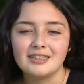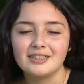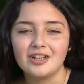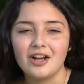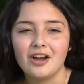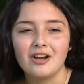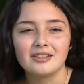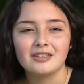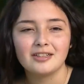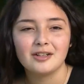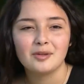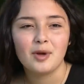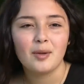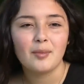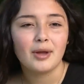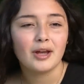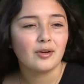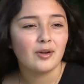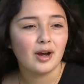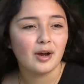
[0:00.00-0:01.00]
talked
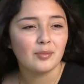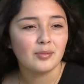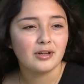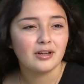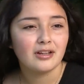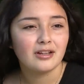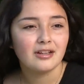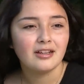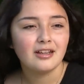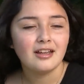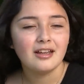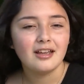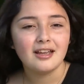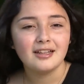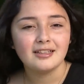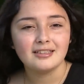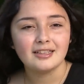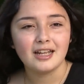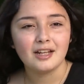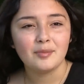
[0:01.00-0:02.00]
about my grandma,
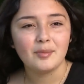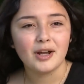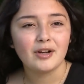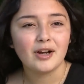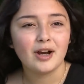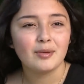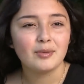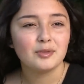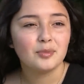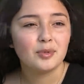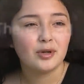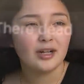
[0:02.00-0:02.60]
said my grandma's